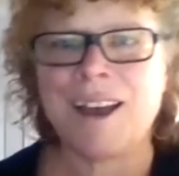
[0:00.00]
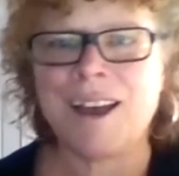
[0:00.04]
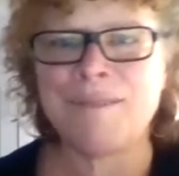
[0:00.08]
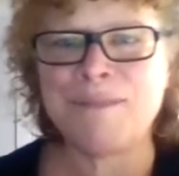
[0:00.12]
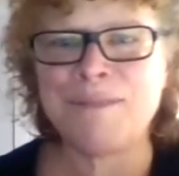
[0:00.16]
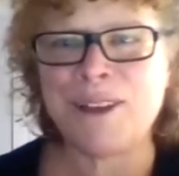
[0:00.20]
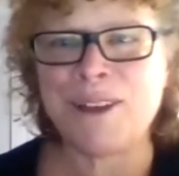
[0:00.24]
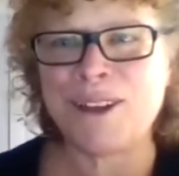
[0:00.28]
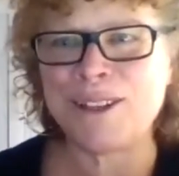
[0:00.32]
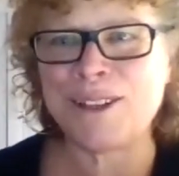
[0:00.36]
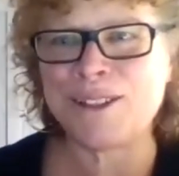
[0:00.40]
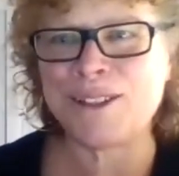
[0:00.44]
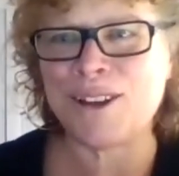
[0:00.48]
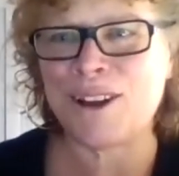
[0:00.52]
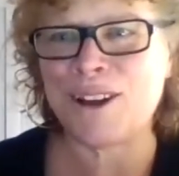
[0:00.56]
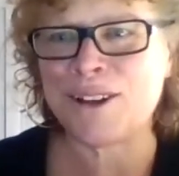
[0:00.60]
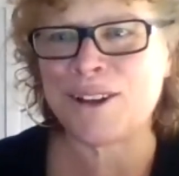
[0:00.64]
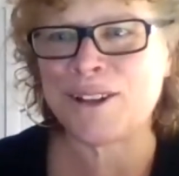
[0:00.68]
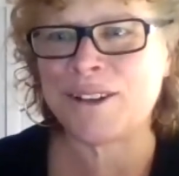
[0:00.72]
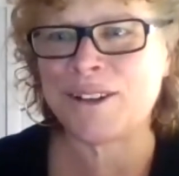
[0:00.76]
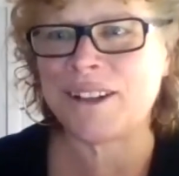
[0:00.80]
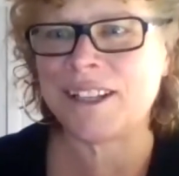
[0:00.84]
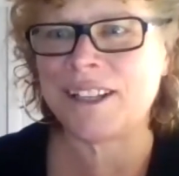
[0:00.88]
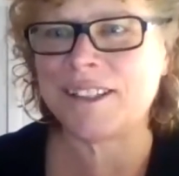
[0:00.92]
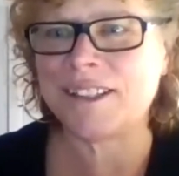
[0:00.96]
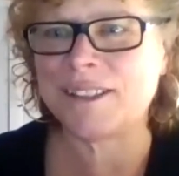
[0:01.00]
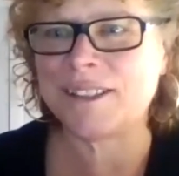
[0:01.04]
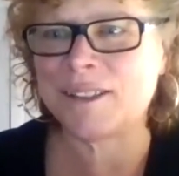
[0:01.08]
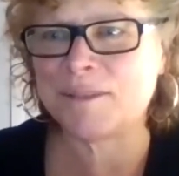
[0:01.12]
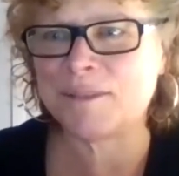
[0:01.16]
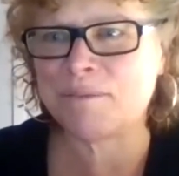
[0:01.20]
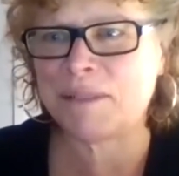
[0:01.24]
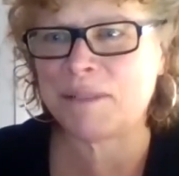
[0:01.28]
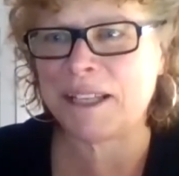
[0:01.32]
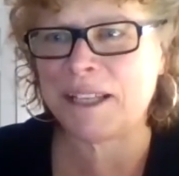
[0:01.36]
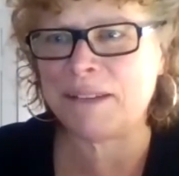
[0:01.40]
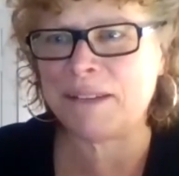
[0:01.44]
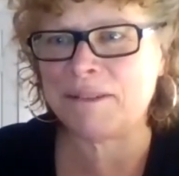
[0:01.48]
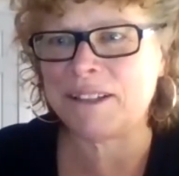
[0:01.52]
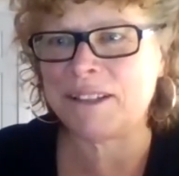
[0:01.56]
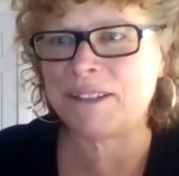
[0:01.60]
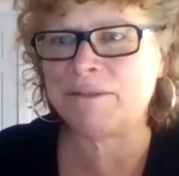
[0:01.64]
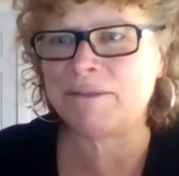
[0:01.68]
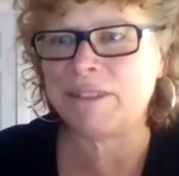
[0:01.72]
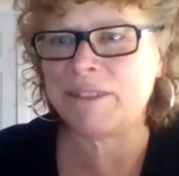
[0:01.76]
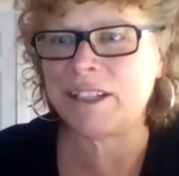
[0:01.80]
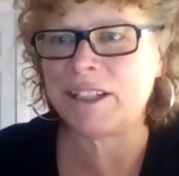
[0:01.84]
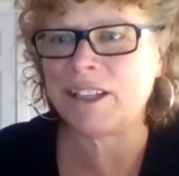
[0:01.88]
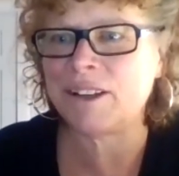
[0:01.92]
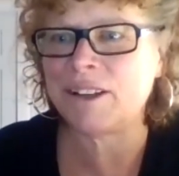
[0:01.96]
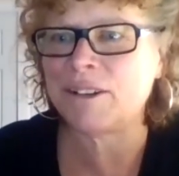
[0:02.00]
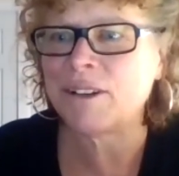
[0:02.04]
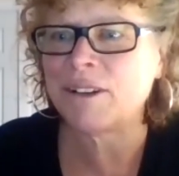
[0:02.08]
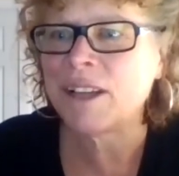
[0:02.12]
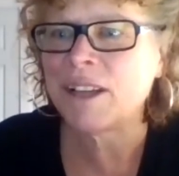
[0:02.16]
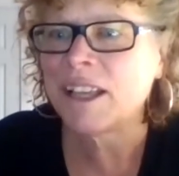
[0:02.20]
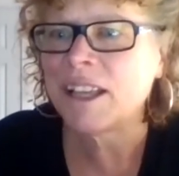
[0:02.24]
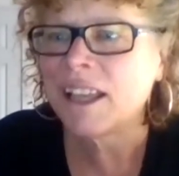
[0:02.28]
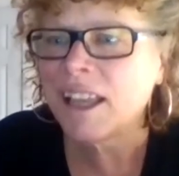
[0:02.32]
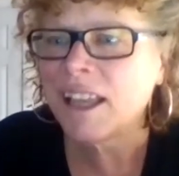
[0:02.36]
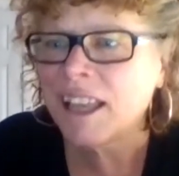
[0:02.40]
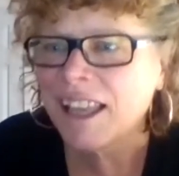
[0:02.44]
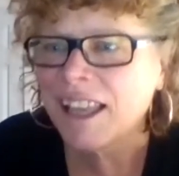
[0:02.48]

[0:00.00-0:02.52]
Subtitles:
not a doctor. I just play one on video.